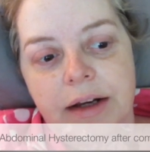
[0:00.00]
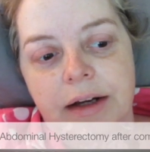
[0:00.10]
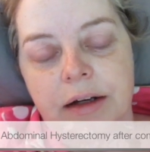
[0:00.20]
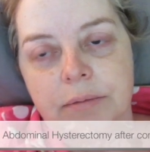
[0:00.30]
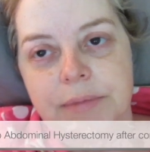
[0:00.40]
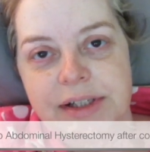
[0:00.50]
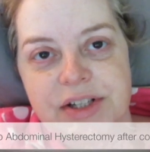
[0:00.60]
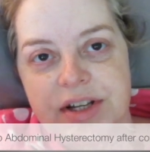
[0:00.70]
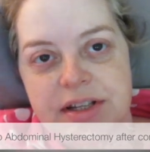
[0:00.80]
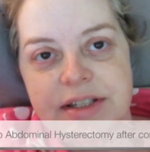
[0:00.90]
As
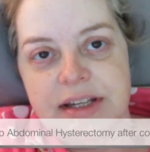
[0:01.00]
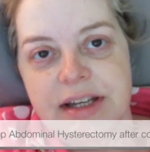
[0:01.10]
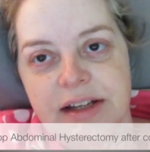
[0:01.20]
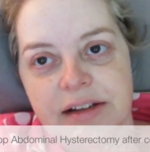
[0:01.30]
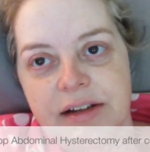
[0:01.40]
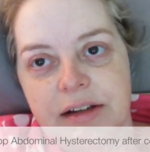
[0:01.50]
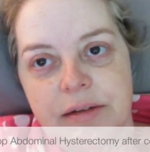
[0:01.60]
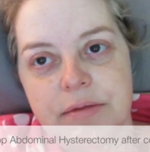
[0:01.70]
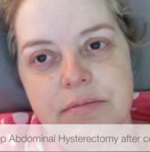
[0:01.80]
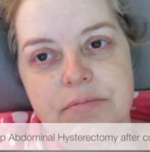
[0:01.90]
you can see, I'm
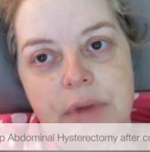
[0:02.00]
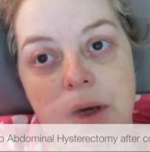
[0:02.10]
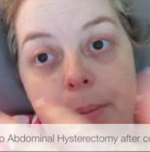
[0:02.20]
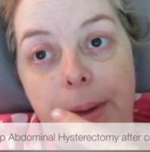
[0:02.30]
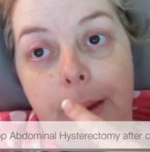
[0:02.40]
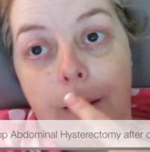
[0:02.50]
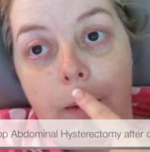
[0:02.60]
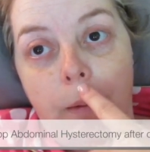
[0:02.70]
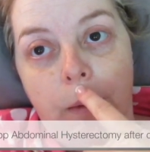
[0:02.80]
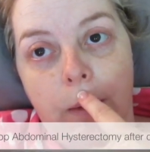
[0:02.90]
kind of
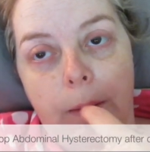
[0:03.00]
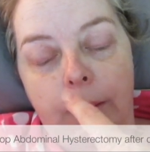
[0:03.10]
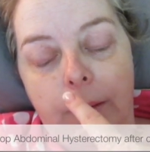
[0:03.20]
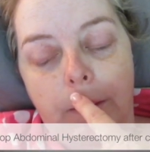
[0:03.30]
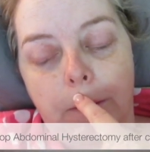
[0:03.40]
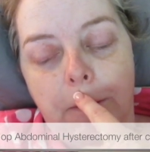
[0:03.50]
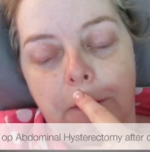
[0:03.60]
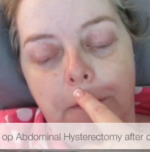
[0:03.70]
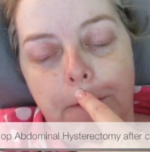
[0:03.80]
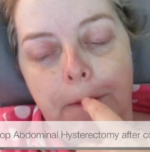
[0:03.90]
pale. You
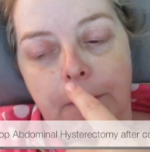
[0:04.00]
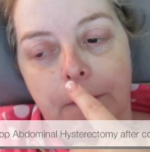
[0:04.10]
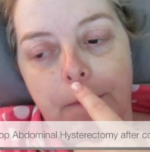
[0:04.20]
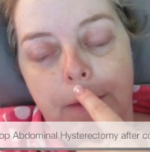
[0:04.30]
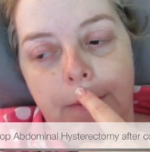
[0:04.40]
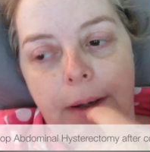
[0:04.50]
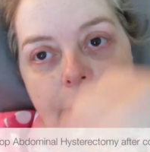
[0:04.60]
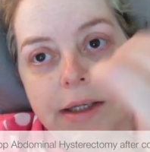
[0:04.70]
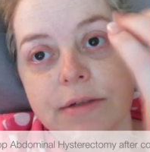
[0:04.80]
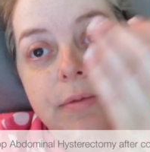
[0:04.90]
can tell that my
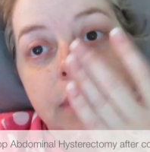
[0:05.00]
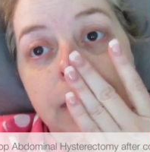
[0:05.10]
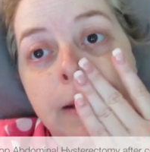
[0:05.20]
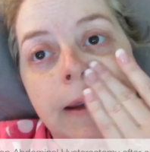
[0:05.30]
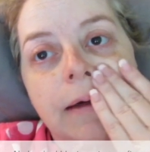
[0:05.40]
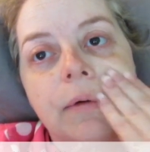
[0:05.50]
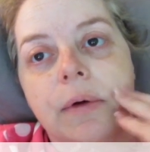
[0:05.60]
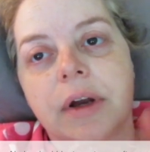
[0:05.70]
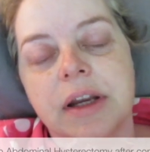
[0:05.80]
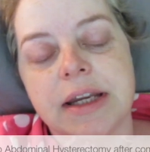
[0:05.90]
body's really
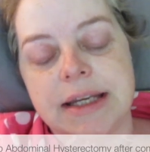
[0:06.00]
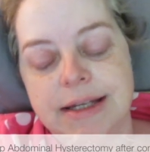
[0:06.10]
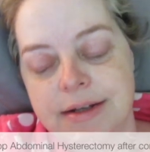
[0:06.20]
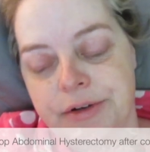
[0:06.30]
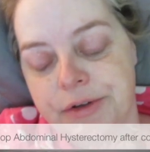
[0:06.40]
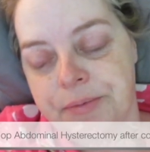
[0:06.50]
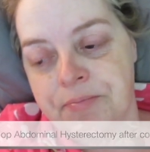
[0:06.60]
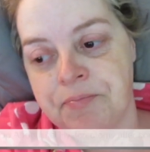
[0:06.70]
working to heal.